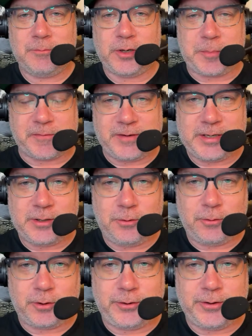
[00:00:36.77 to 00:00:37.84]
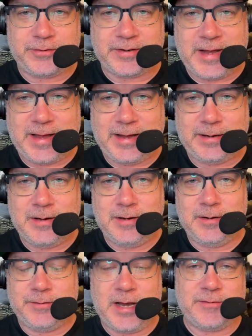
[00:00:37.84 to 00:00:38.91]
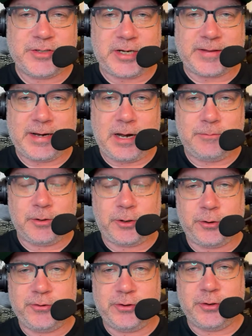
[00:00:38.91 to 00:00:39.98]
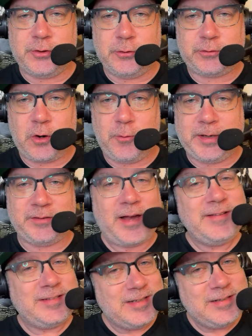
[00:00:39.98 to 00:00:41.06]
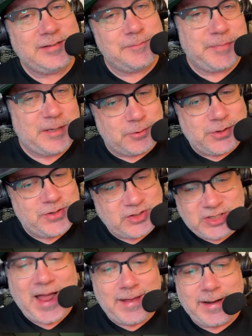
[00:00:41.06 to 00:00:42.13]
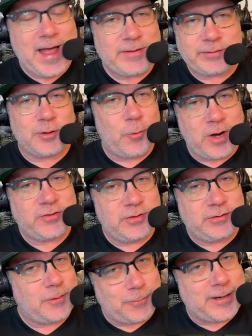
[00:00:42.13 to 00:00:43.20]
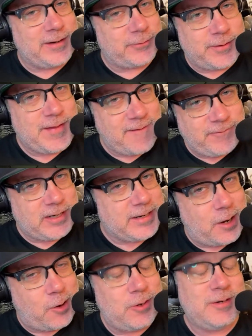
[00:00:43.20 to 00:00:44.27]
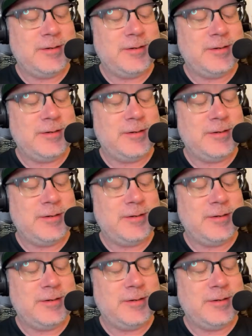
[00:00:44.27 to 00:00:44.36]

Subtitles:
Put up a video earlier today. If you haven't checked that out, I encourage you to do so, because I see some people in the chat asking questions that were answered in that video.